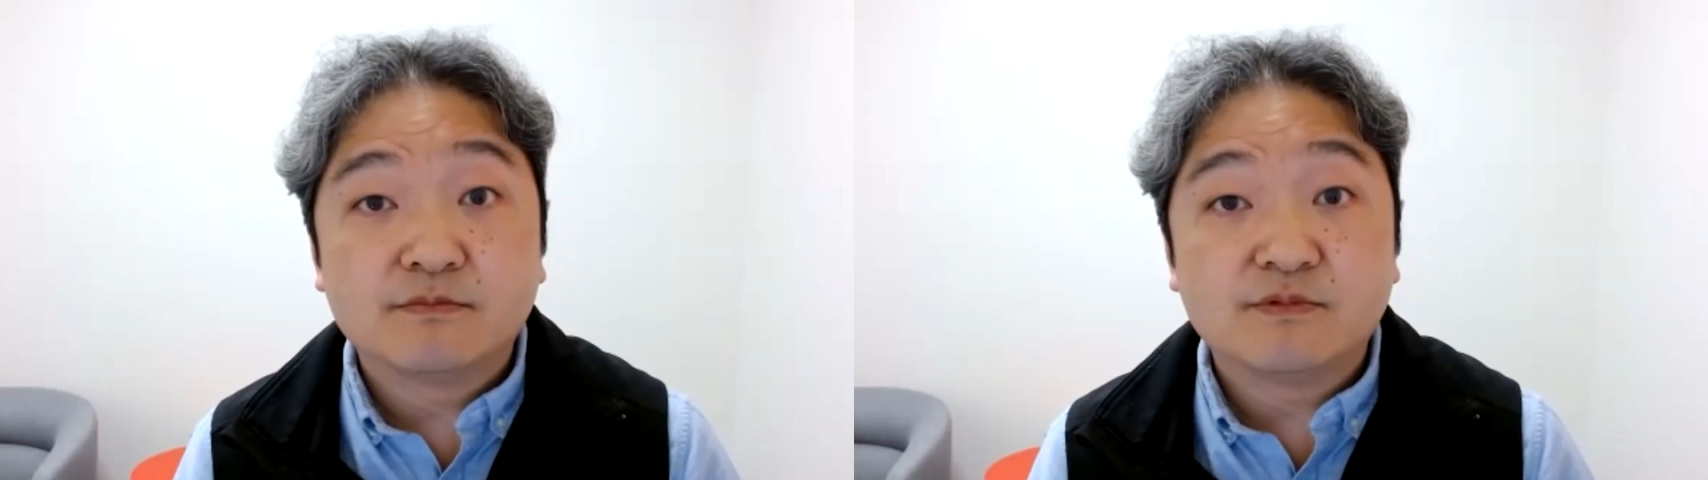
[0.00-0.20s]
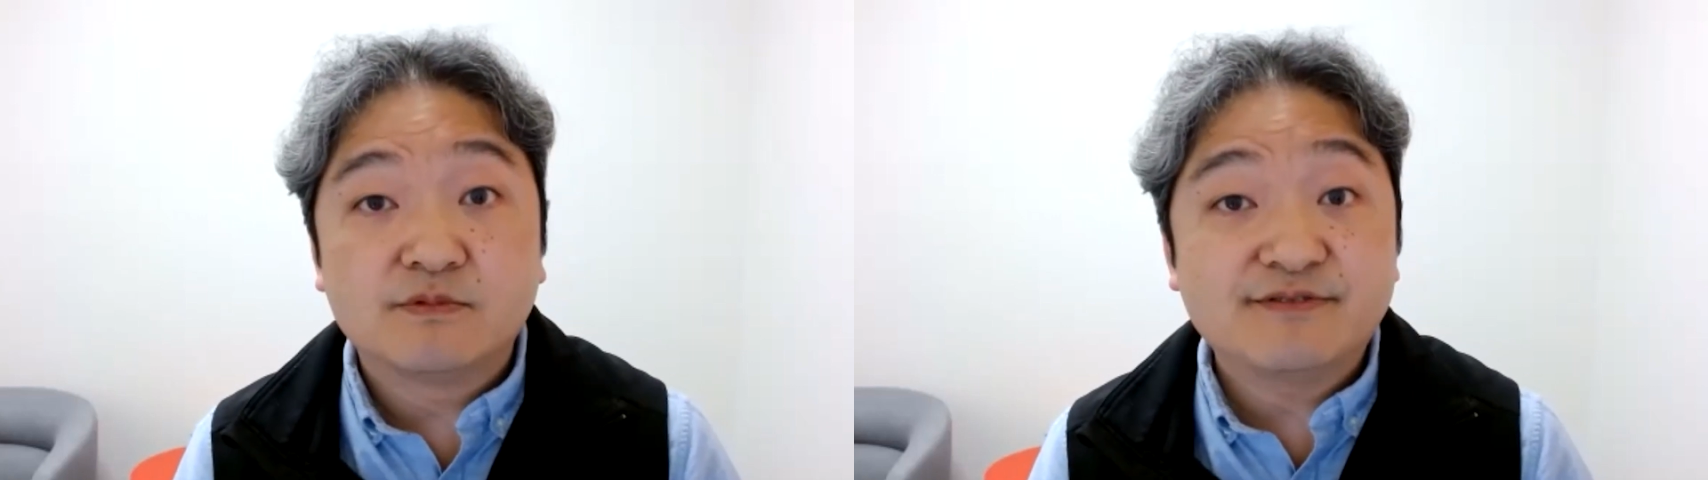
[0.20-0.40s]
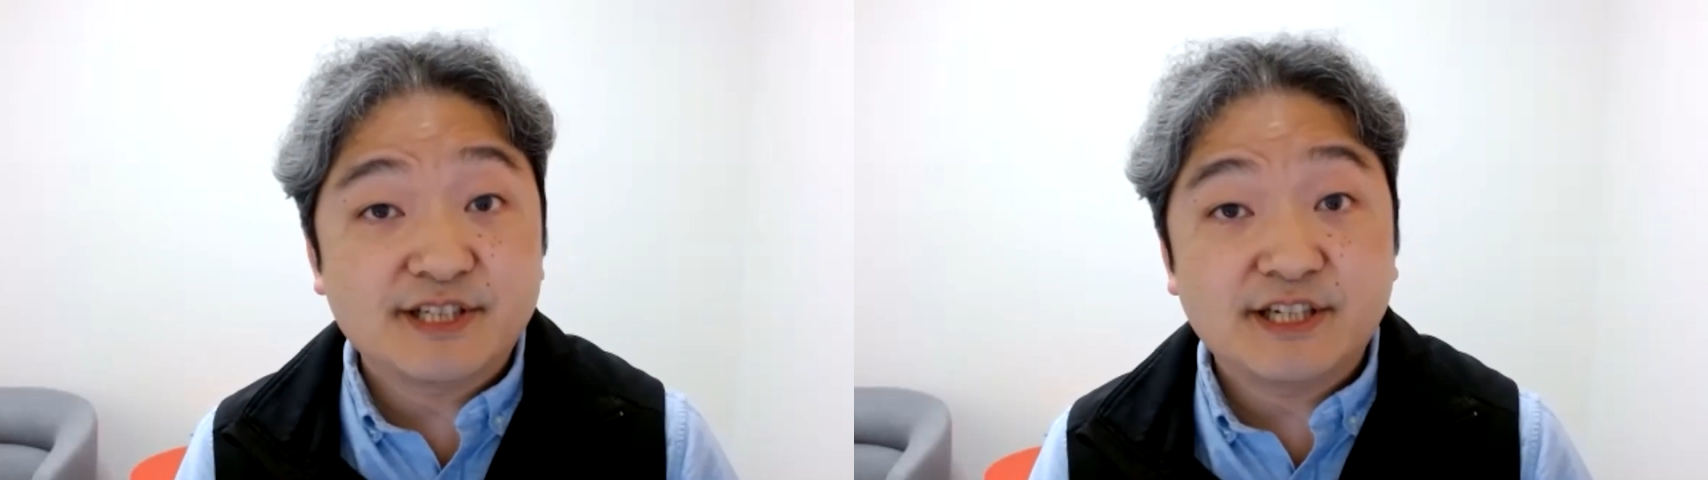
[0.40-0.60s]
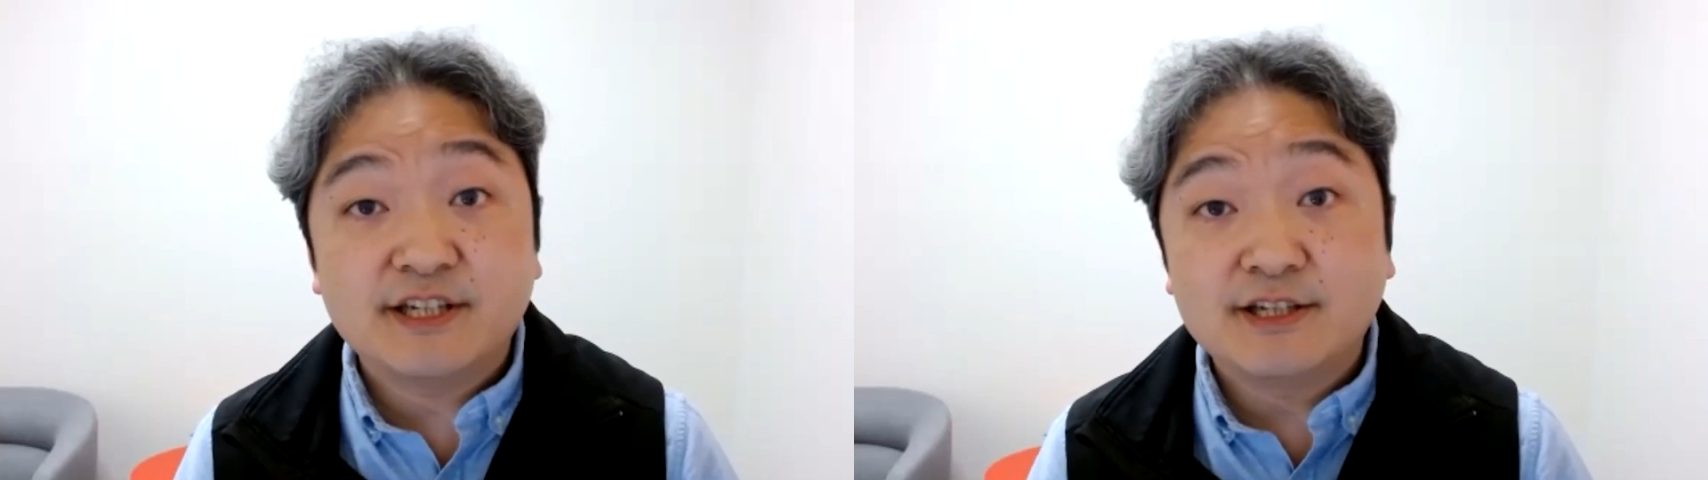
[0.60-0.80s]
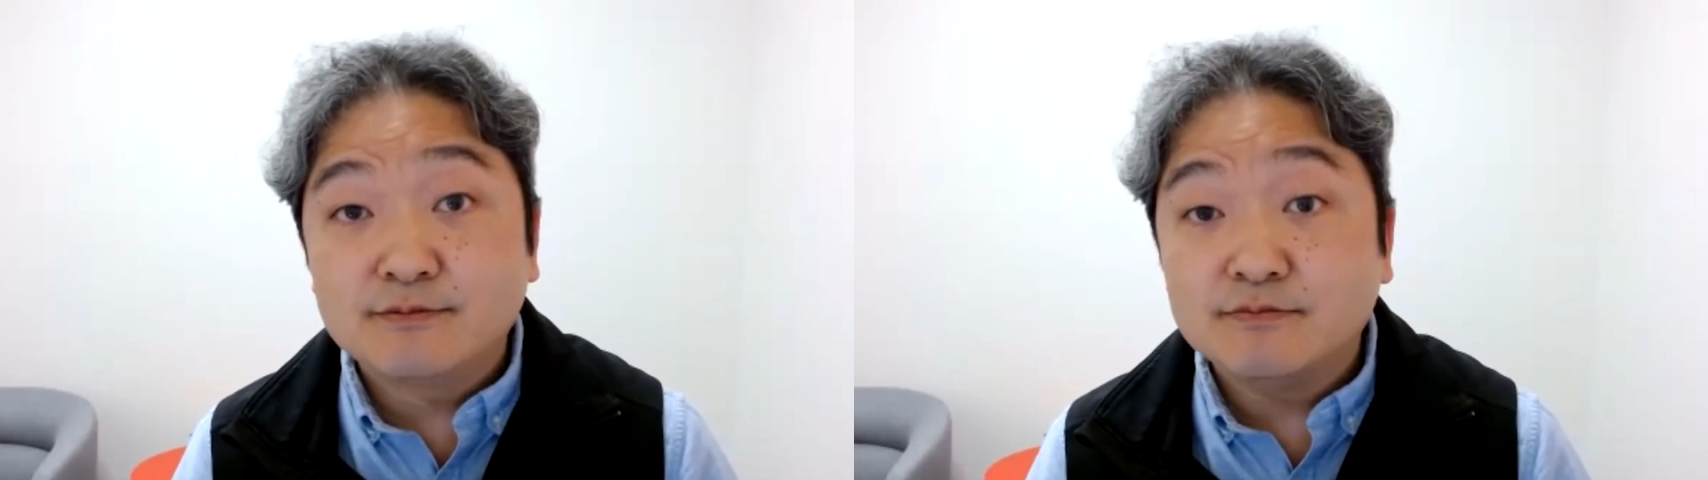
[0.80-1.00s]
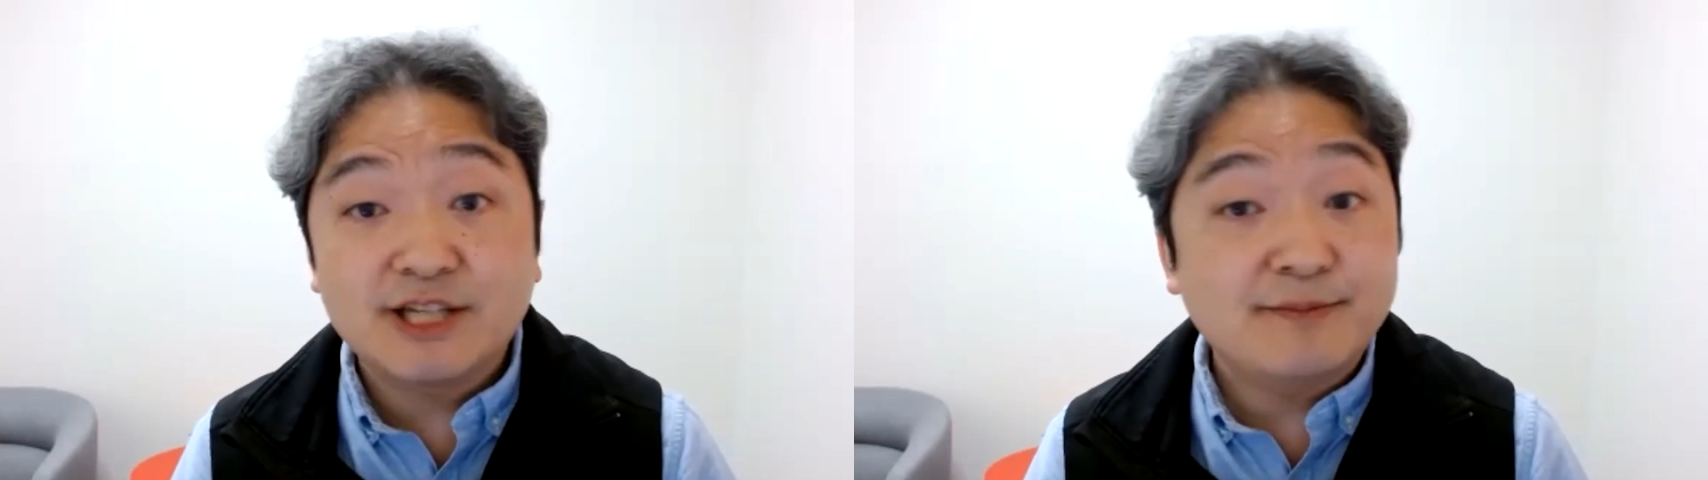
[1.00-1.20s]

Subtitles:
we've seen some